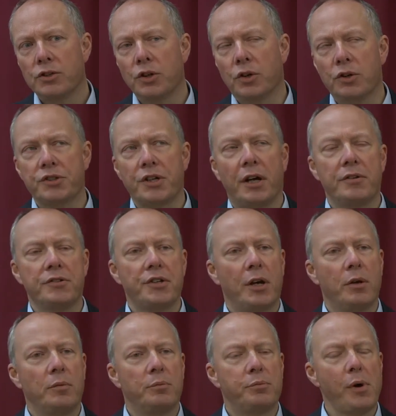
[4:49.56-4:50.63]
Sure.
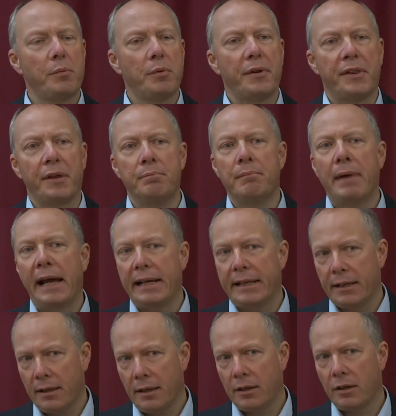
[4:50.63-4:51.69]
So probably the
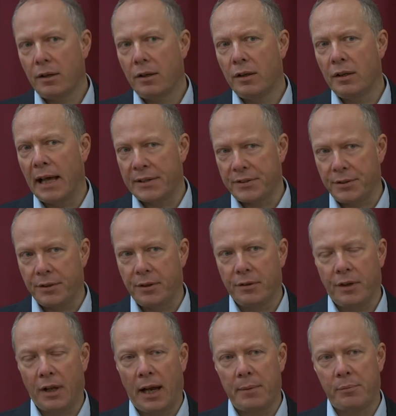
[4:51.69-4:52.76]
main lesson
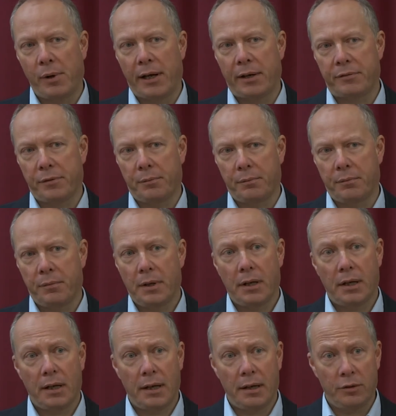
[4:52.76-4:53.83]
that I bring from
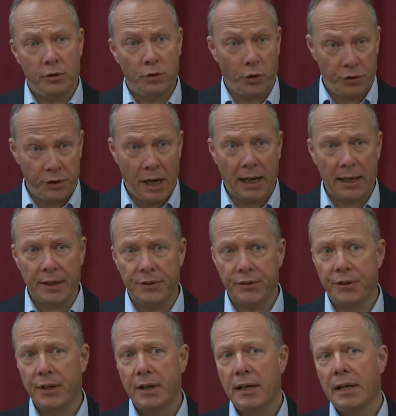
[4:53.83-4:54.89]
Northern
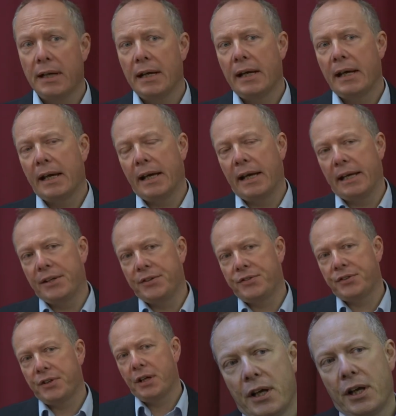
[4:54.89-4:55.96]
Ireland
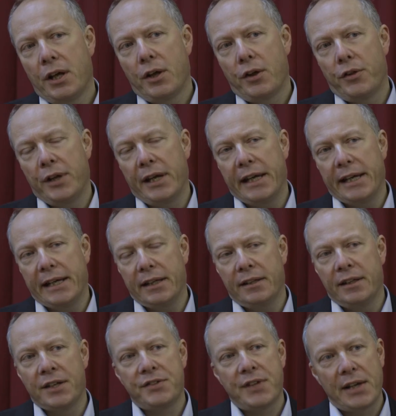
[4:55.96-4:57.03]
is the
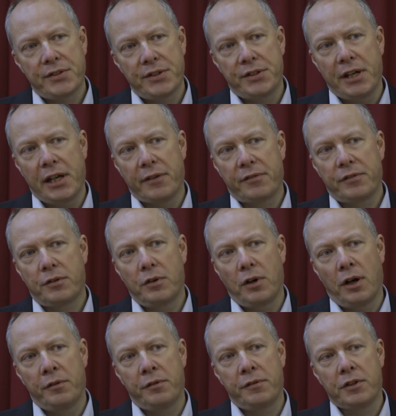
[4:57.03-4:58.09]
necessity of
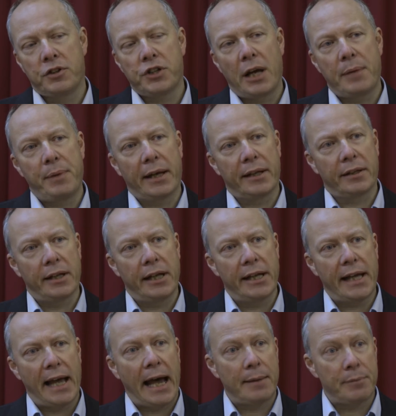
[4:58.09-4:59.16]
shaping
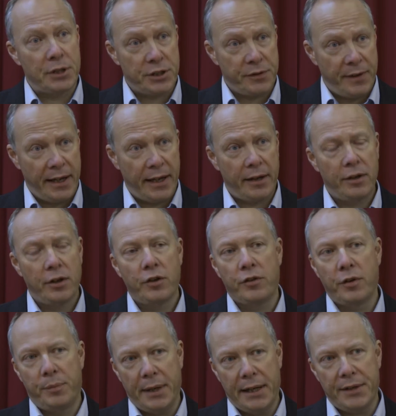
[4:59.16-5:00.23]
the atmosphere
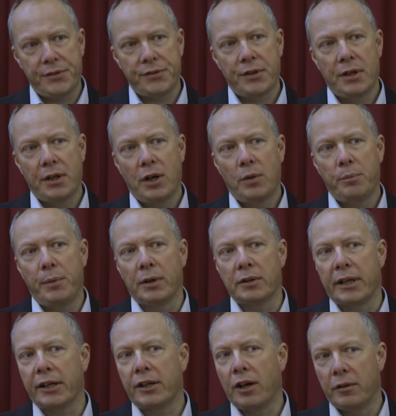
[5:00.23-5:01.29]
for peace,
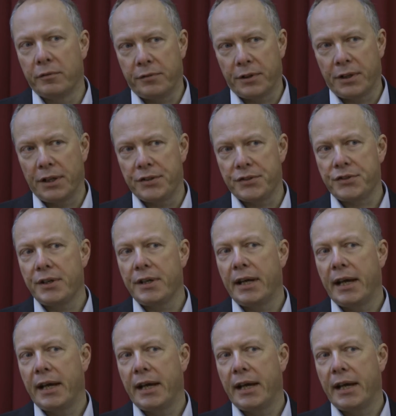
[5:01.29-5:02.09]
building confidence